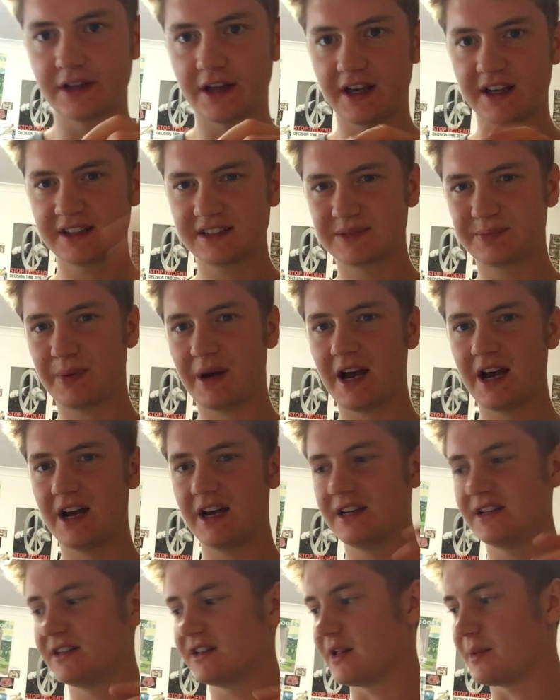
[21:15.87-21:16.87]
they
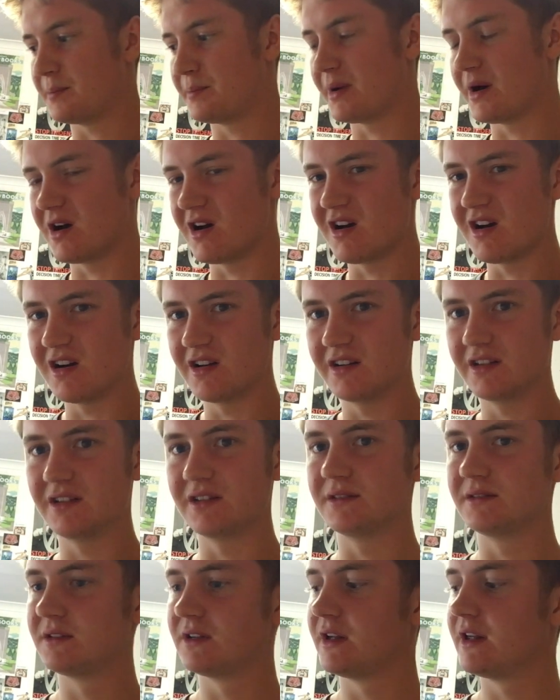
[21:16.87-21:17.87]
expand, they burn,
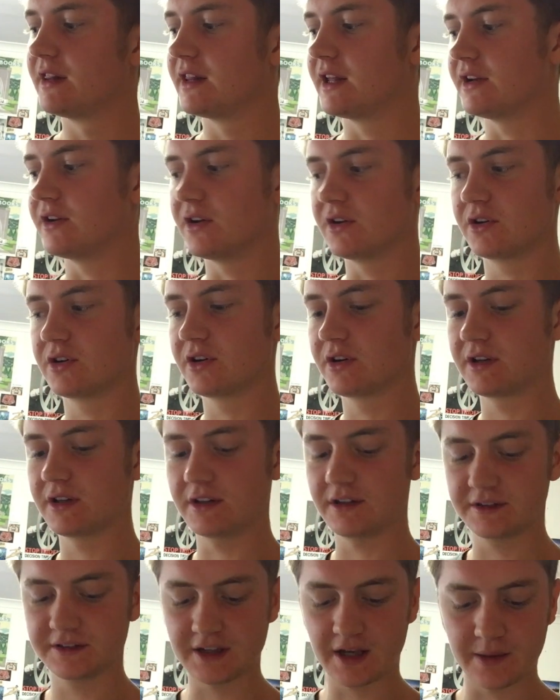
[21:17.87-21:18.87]
they don't cook at
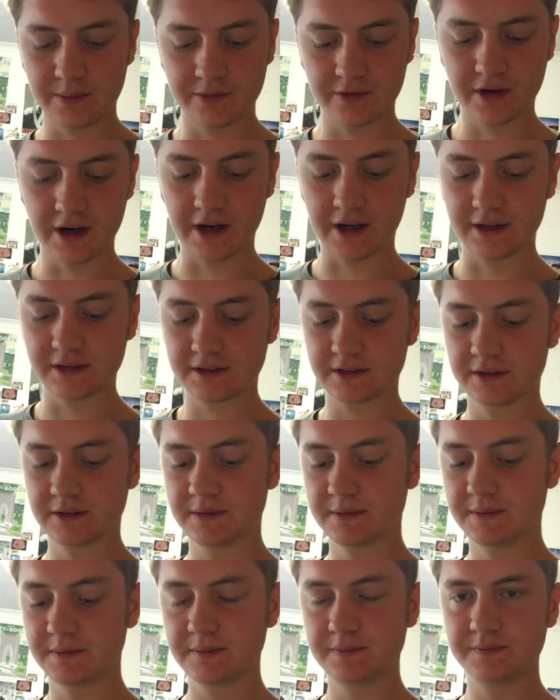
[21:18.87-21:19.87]
the same rate.
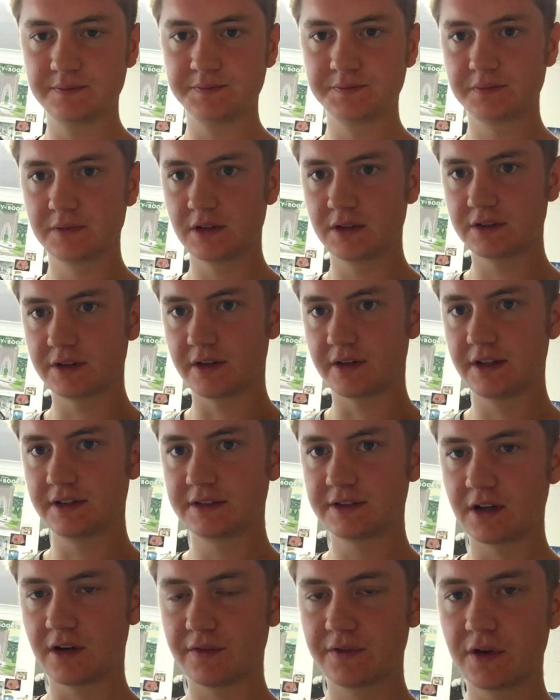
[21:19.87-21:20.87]
So this
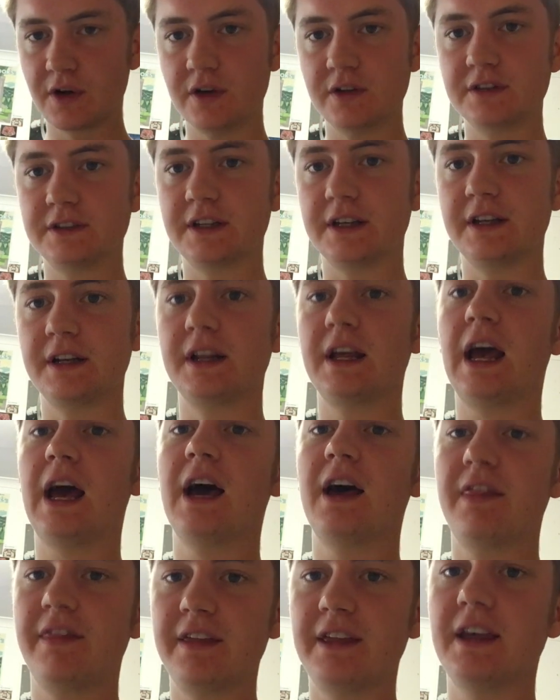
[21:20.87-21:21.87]
stuff goes in
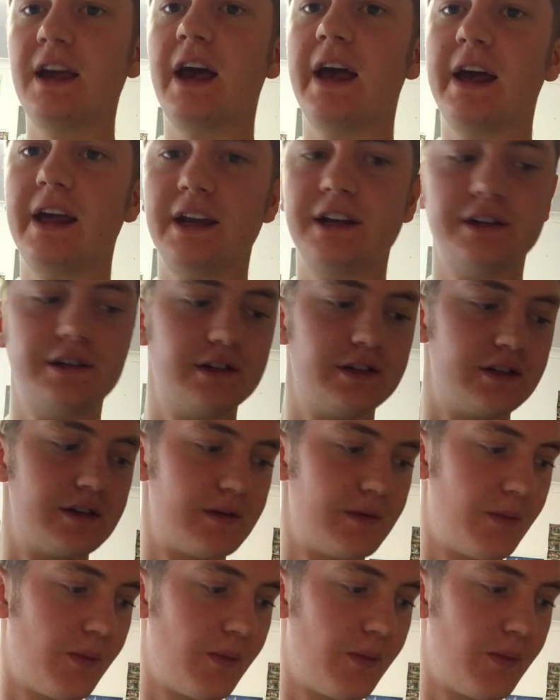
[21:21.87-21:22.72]
at the end.